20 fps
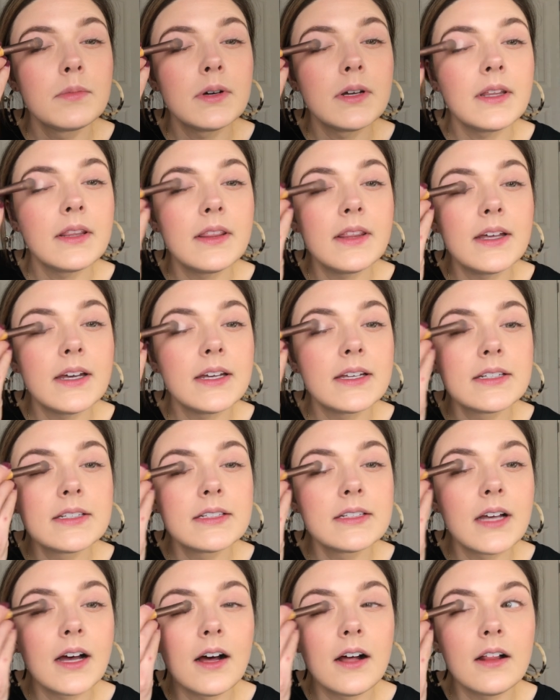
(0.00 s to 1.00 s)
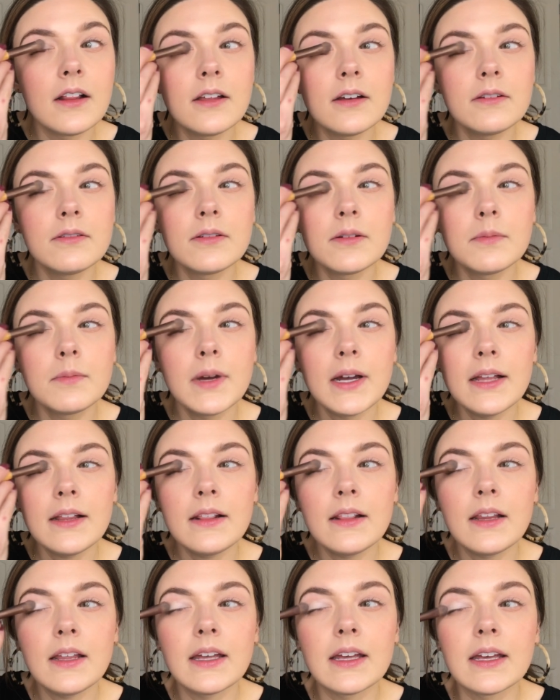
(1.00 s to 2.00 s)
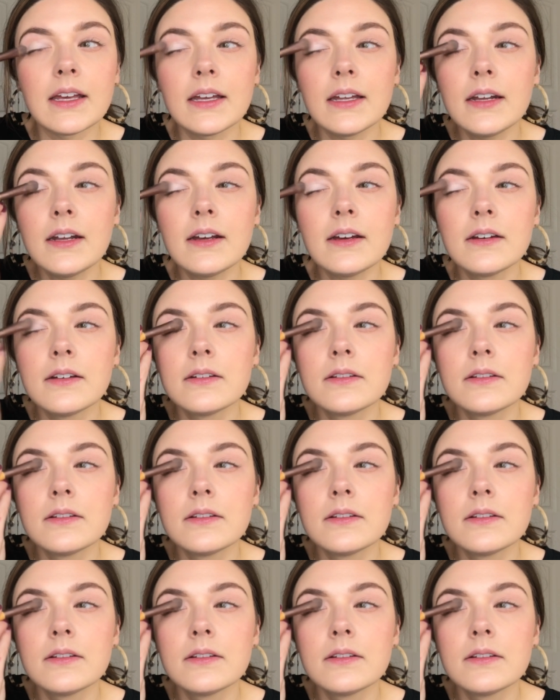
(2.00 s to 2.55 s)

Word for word: put this all over my lid.